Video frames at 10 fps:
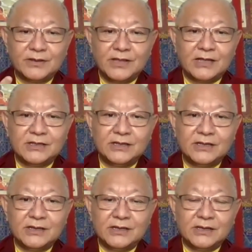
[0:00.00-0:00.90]
then
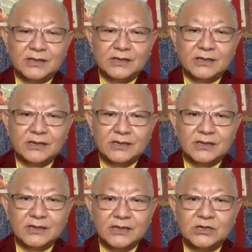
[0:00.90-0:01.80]

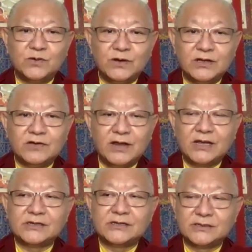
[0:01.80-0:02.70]
it will
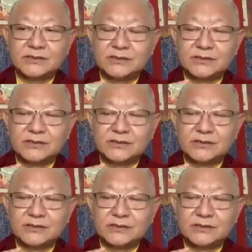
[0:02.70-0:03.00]
create